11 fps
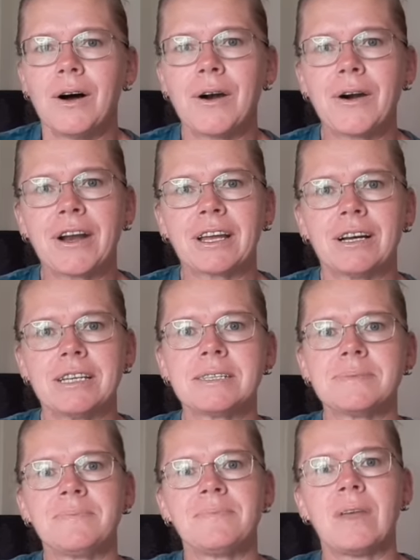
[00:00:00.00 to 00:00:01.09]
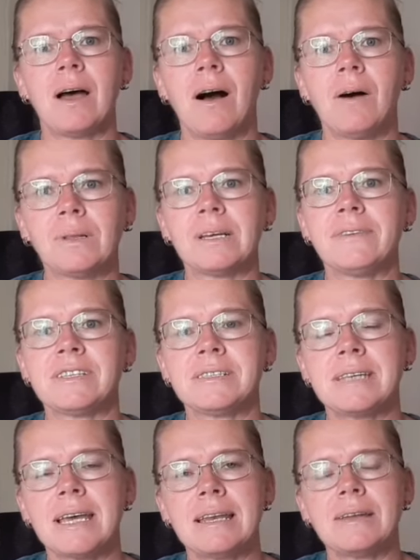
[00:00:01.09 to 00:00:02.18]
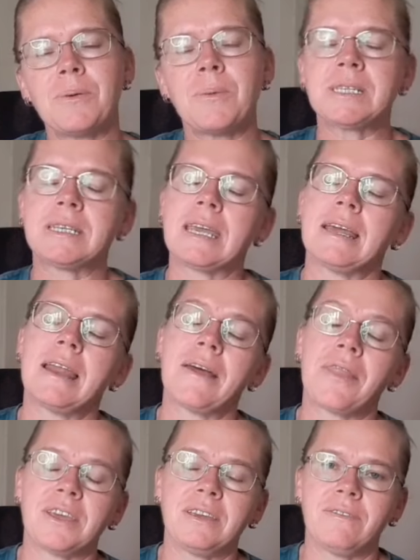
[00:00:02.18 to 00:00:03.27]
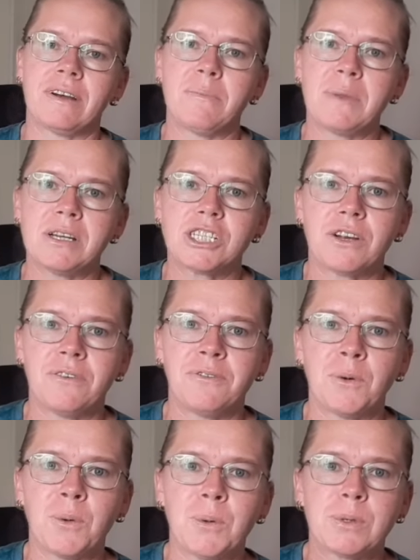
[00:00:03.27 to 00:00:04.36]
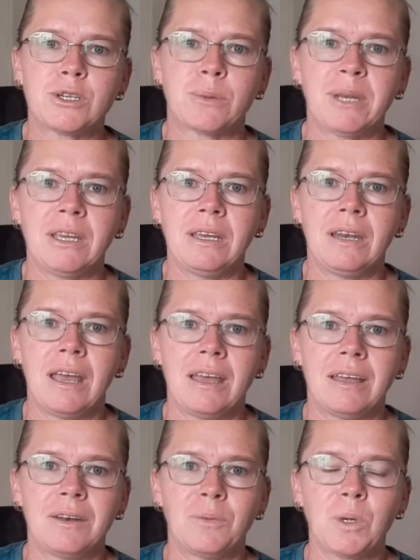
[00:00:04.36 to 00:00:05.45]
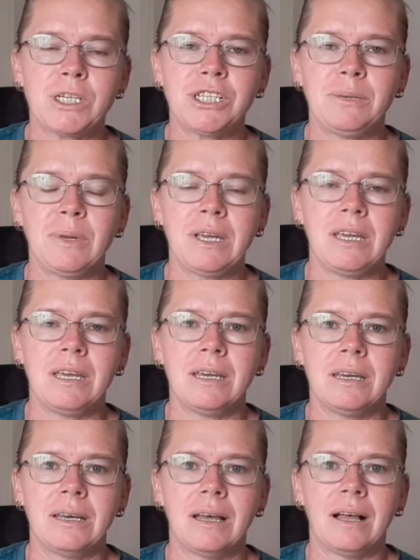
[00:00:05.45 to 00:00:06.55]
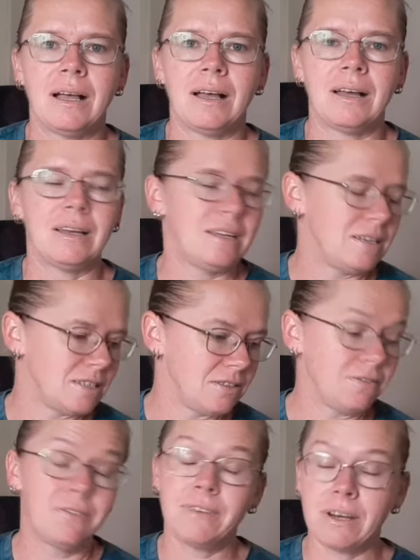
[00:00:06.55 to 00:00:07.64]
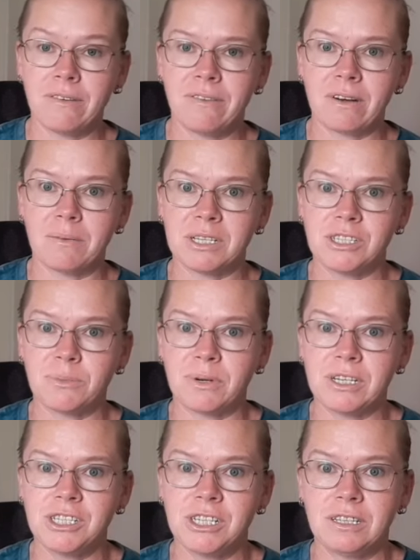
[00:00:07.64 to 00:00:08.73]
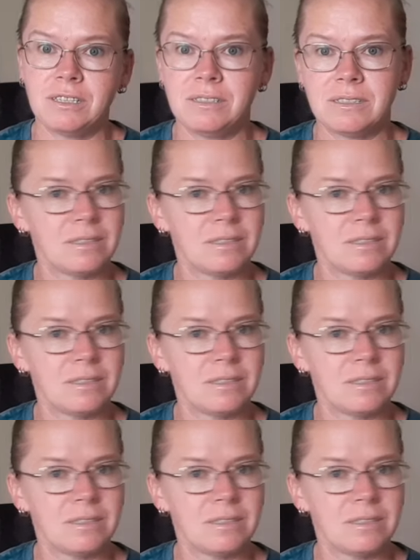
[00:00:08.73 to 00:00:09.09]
Alright guys, I will leave it as that. Once again, thank you very much for dropping in and watching me. It is very, very much appreciated.